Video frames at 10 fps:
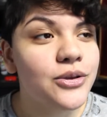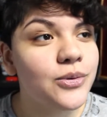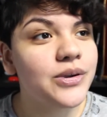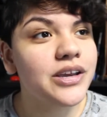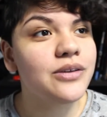
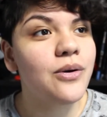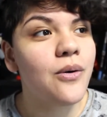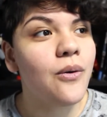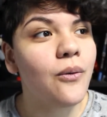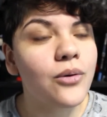You can
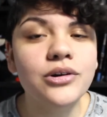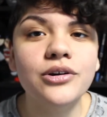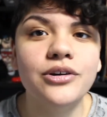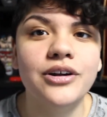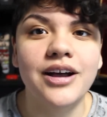
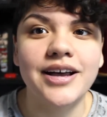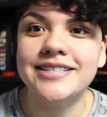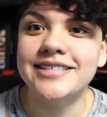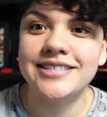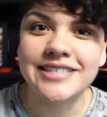order a
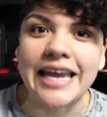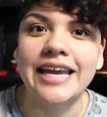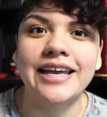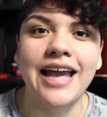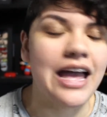
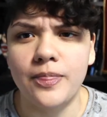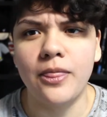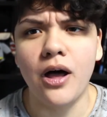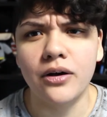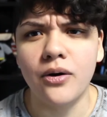steak at
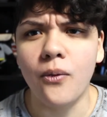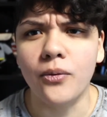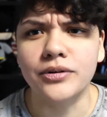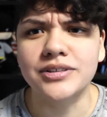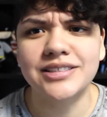
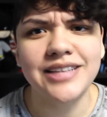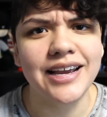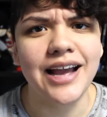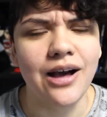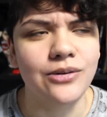Longhorn
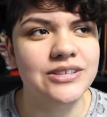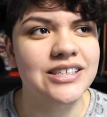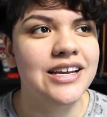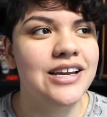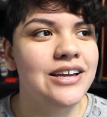Steakhouse,
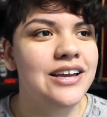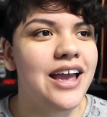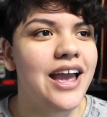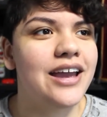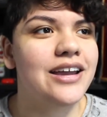
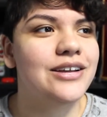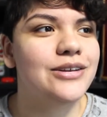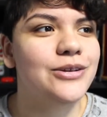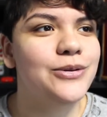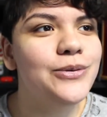
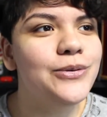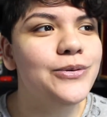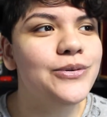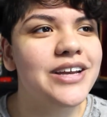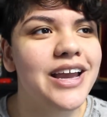and
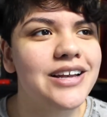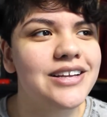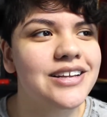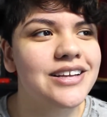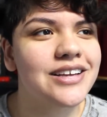you
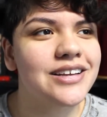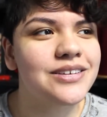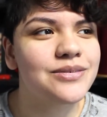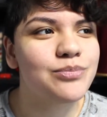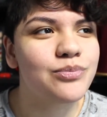can
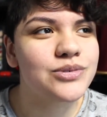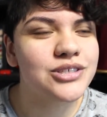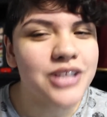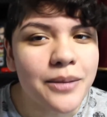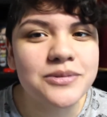
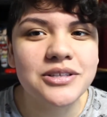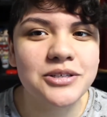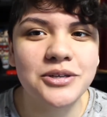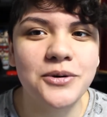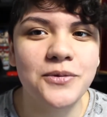
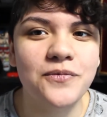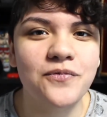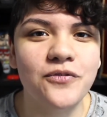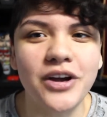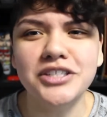substitute
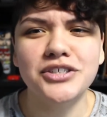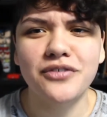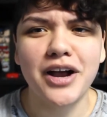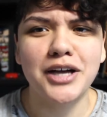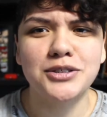French
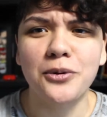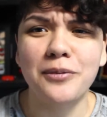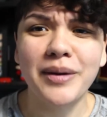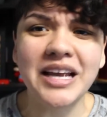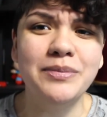fries or
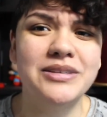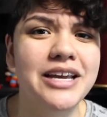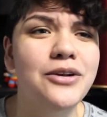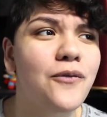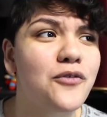a baked
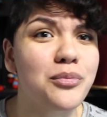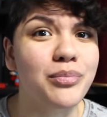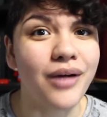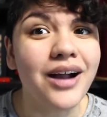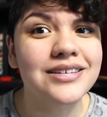potato for
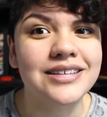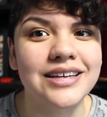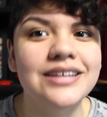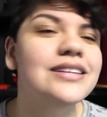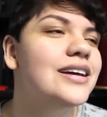broccoli.